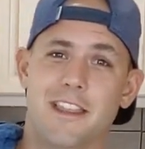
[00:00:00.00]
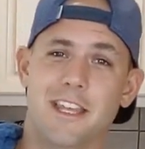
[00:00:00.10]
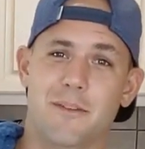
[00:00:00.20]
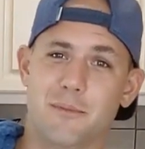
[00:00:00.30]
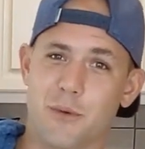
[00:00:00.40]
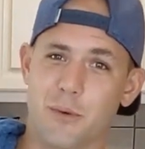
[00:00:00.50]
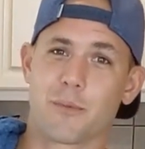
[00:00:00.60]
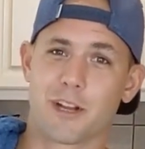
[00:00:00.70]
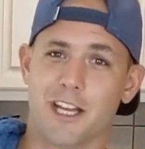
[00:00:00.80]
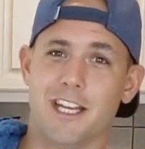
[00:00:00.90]
than what
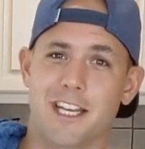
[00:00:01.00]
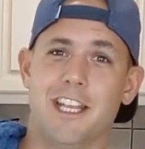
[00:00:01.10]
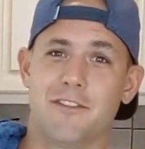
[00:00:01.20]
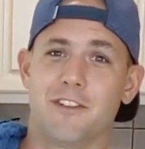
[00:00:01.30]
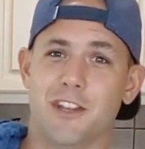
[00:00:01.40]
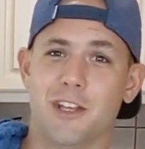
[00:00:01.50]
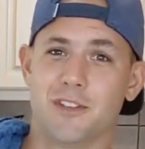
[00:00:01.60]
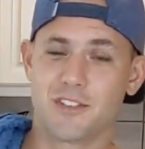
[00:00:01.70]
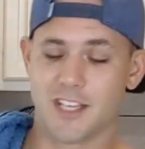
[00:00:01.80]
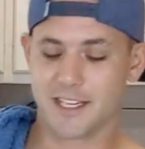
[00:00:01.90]
we're gonna need for
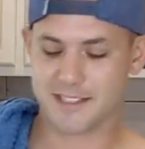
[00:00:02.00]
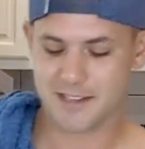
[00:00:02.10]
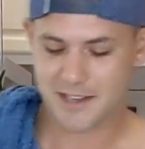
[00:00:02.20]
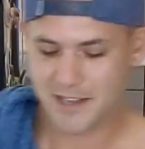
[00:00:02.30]
those 6.